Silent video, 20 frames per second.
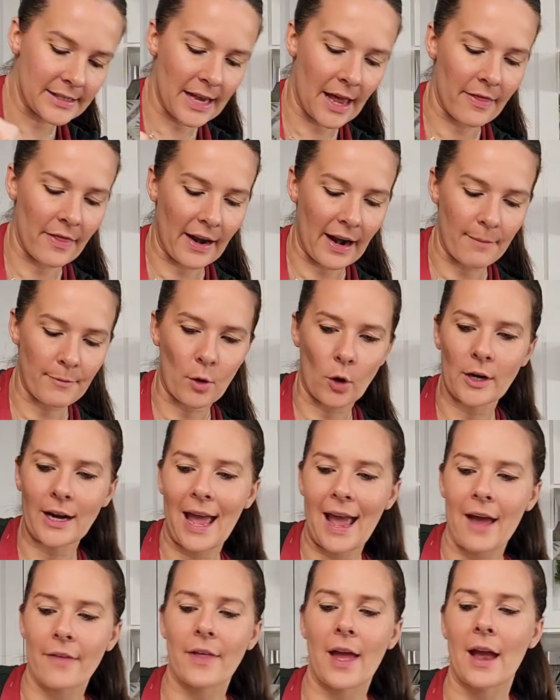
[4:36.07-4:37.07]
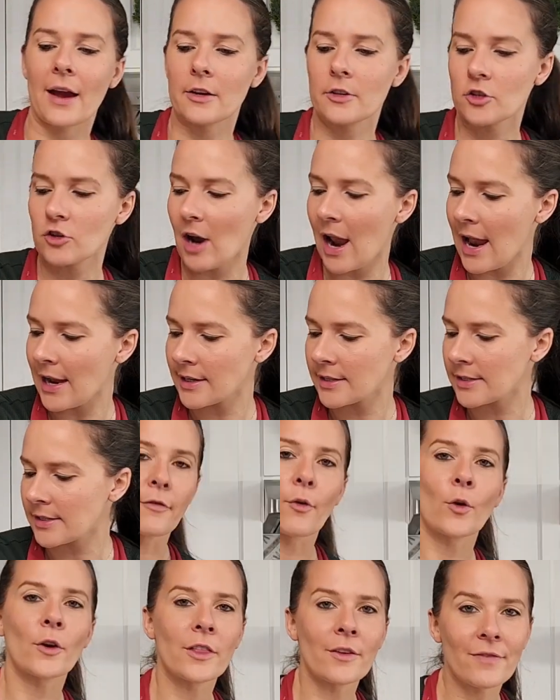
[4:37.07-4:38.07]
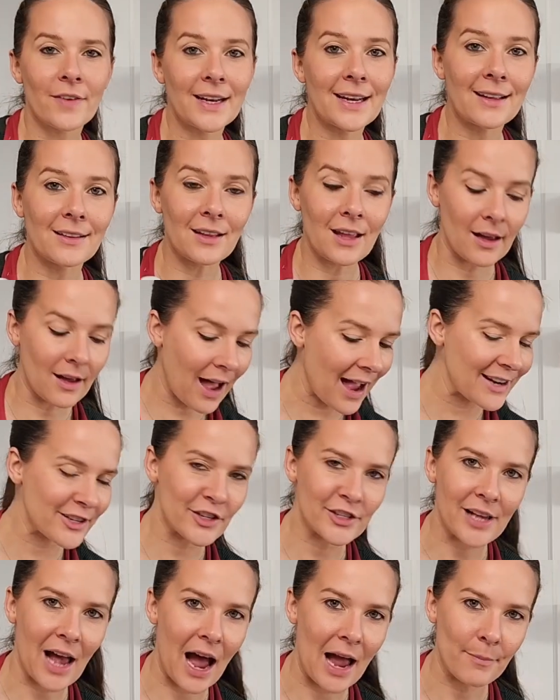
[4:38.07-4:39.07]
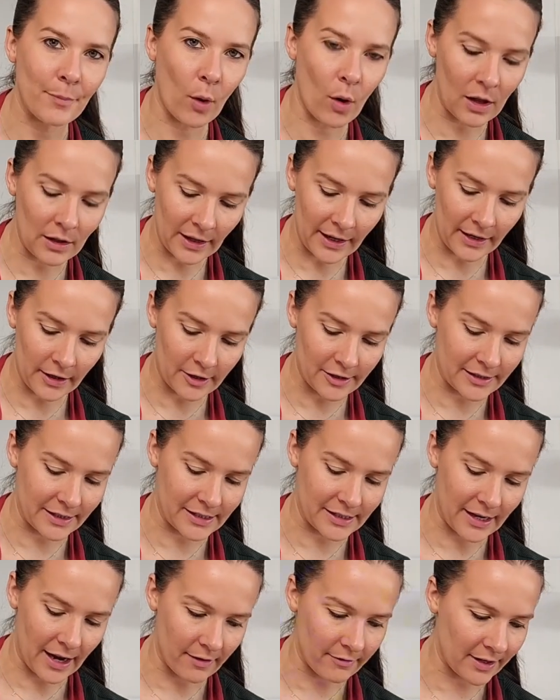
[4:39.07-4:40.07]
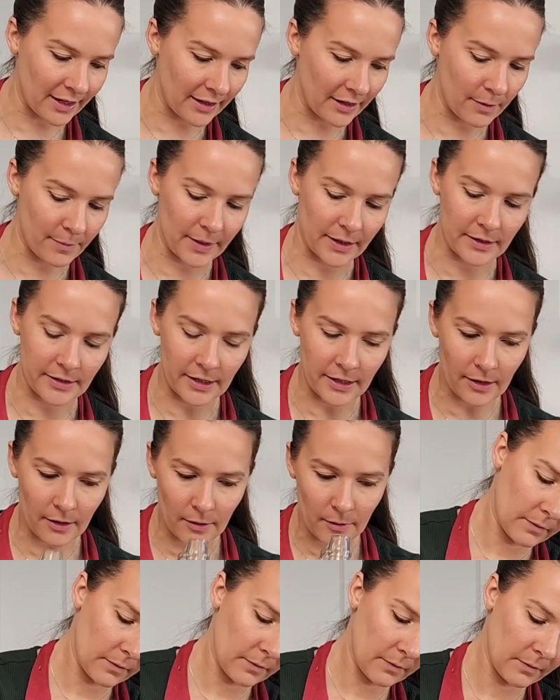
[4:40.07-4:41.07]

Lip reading: and then I'm going to add the extracts. For the vanilla, I just eyeball it because it's not really a big deal.